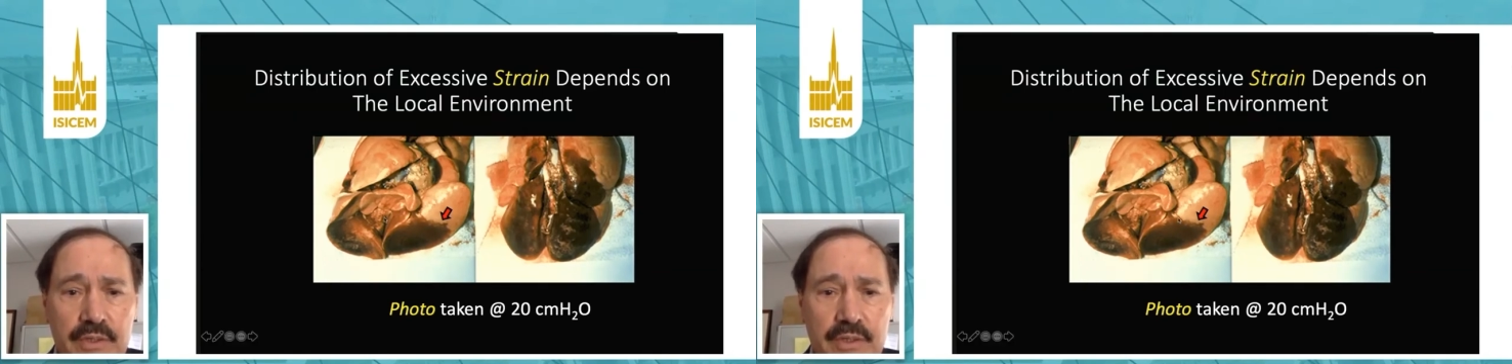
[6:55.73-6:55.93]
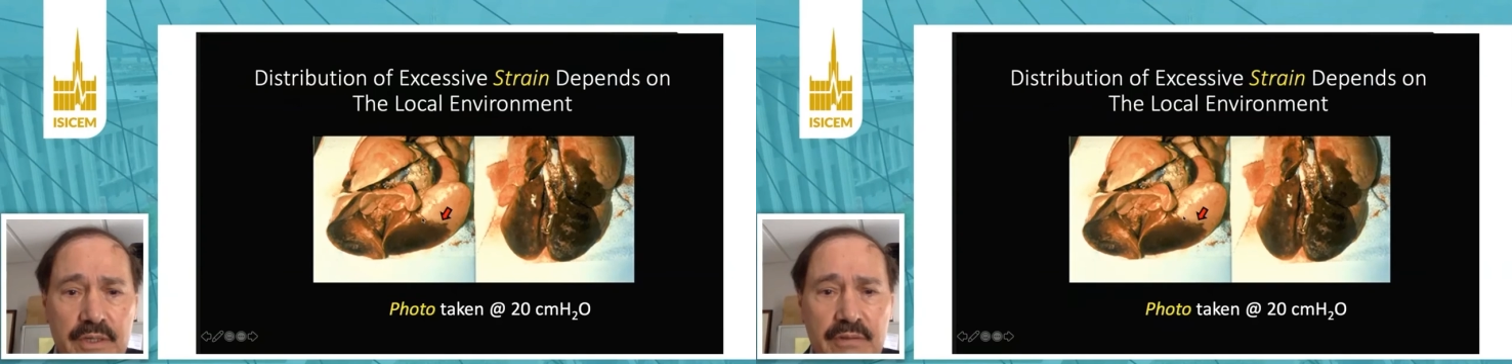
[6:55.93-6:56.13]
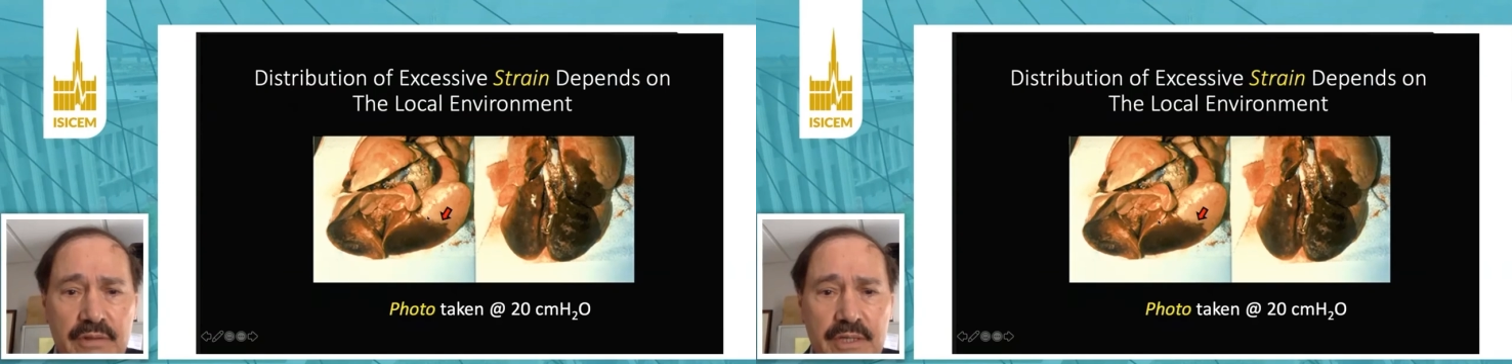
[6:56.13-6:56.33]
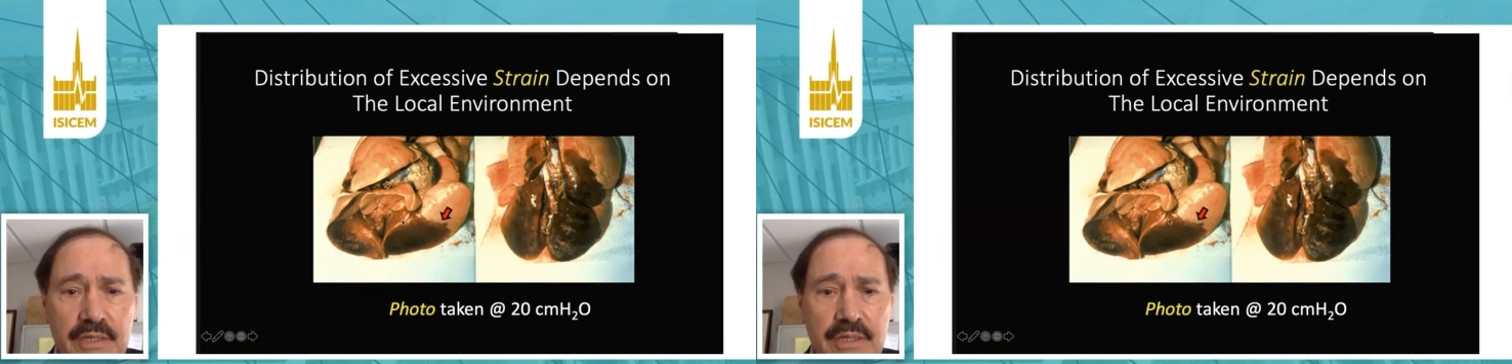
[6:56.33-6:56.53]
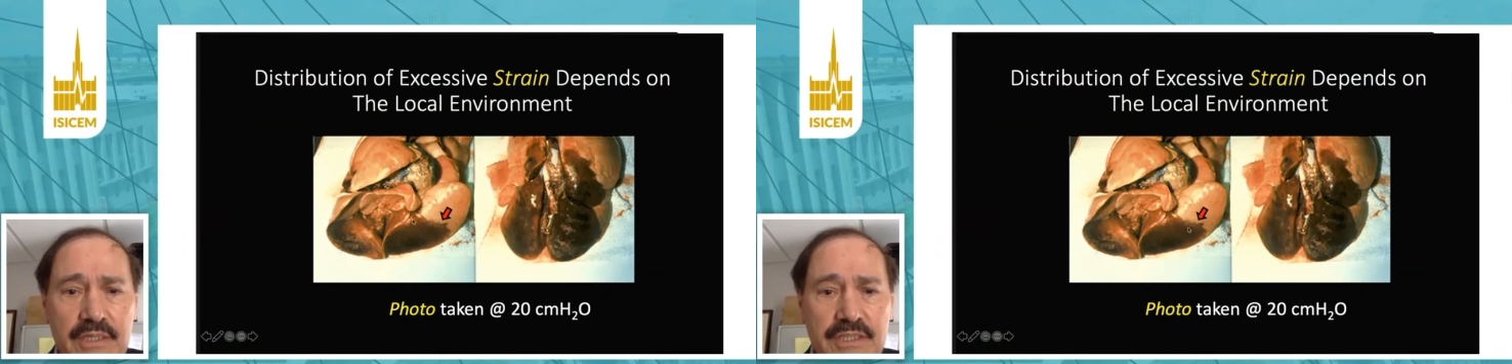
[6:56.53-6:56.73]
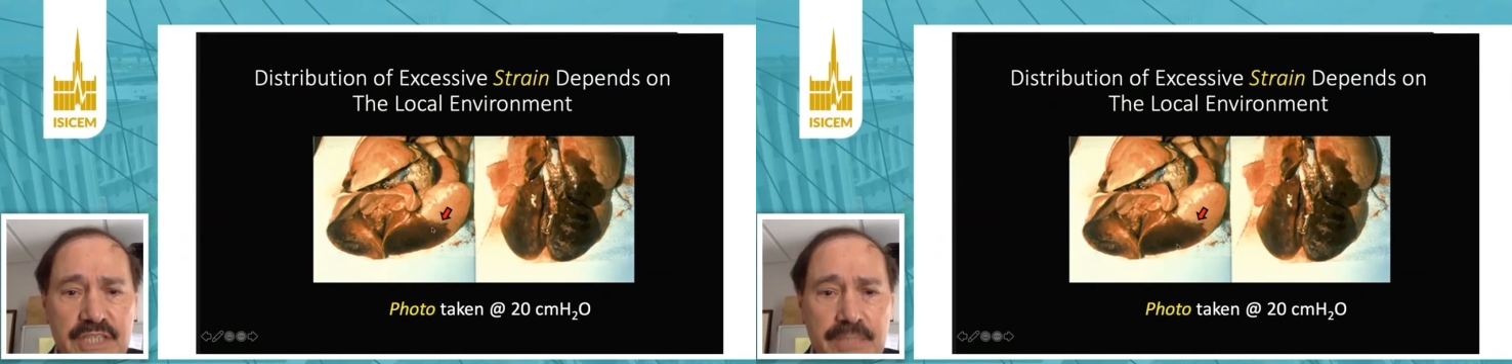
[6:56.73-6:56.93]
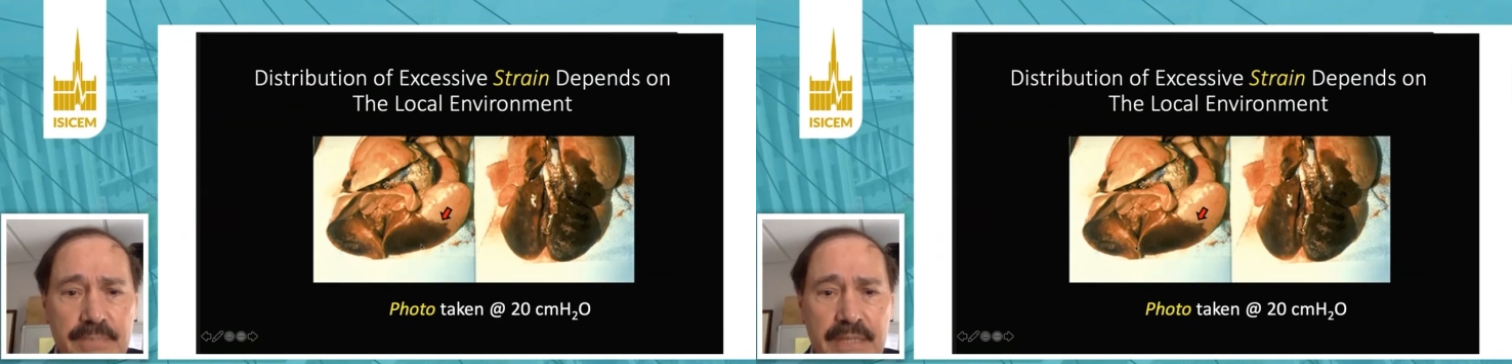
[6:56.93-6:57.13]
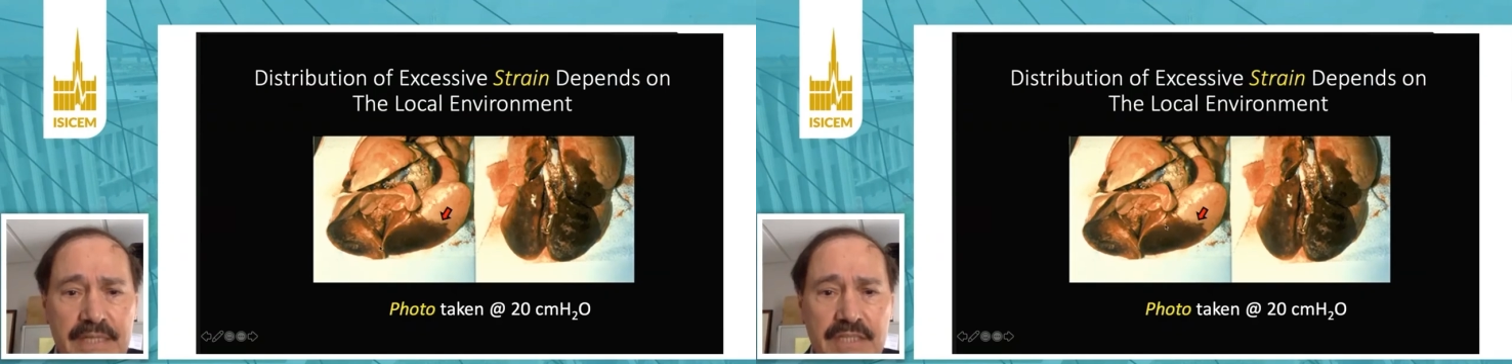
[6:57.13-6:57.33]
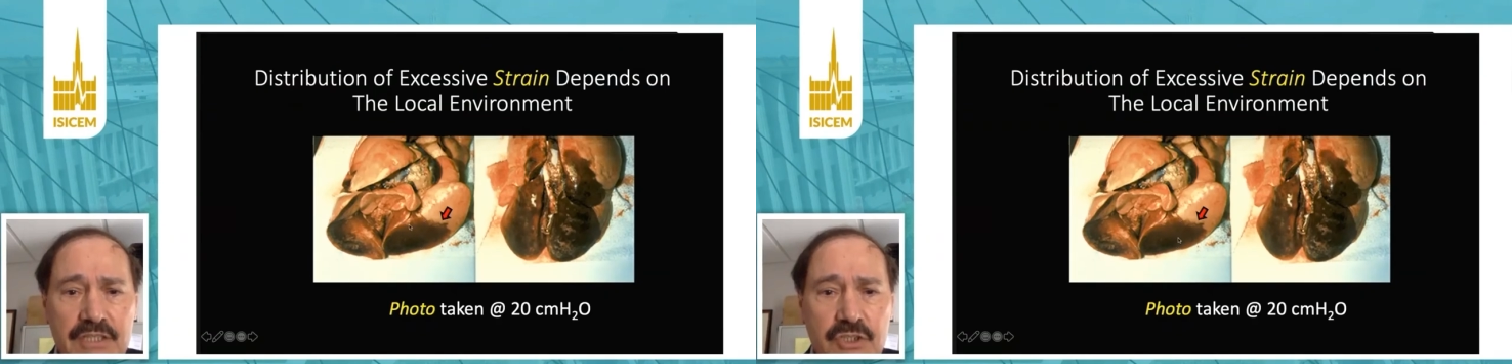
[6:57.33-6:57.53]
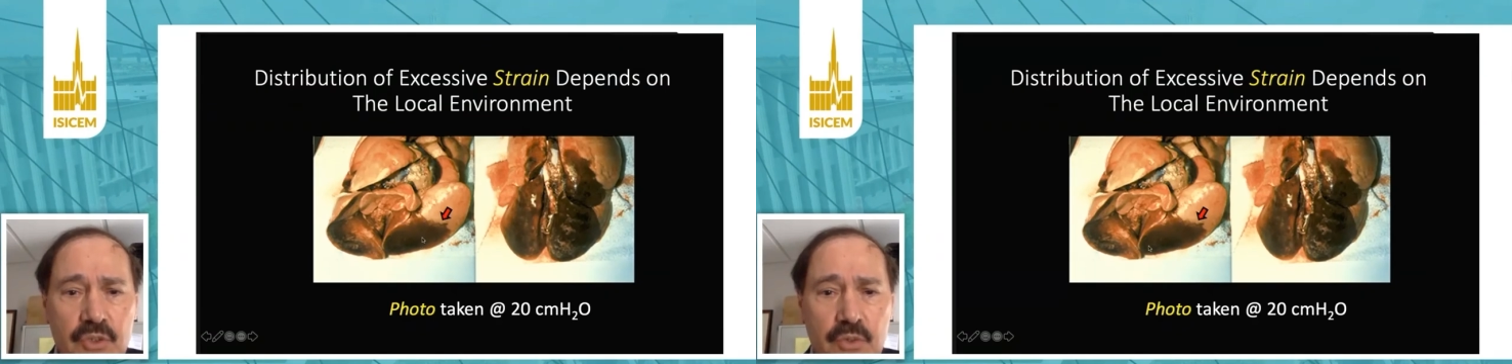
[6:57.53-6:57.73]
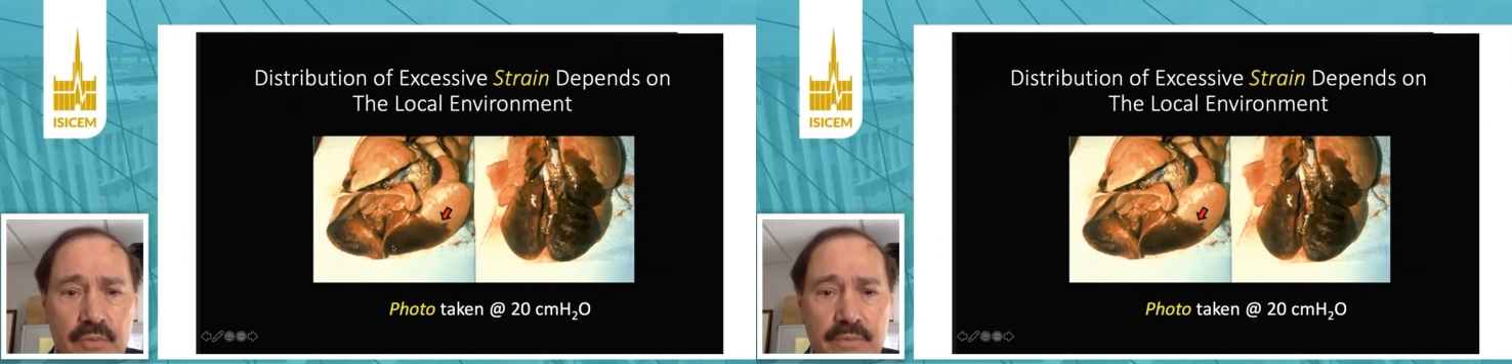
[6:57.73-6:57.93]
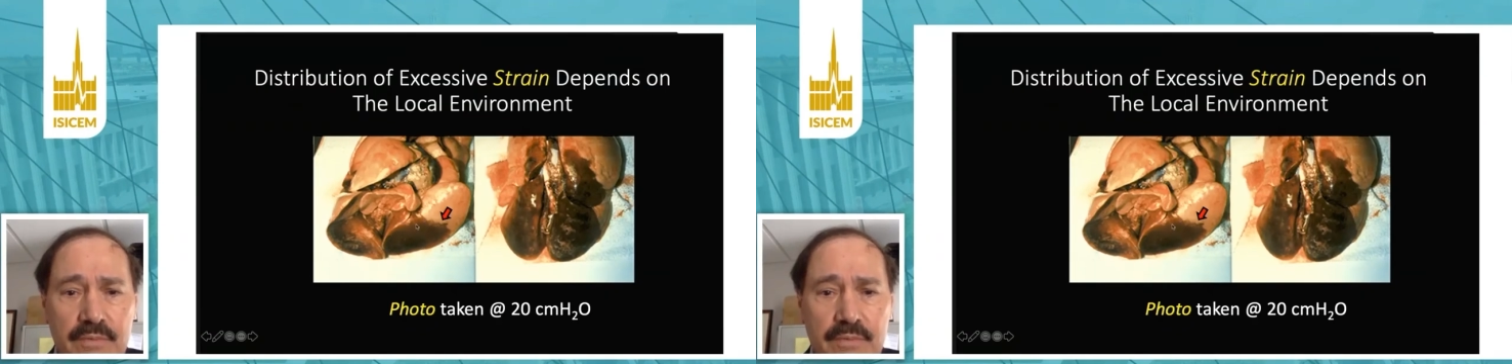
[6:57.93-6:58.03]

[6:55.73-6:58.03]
in the dependent zone.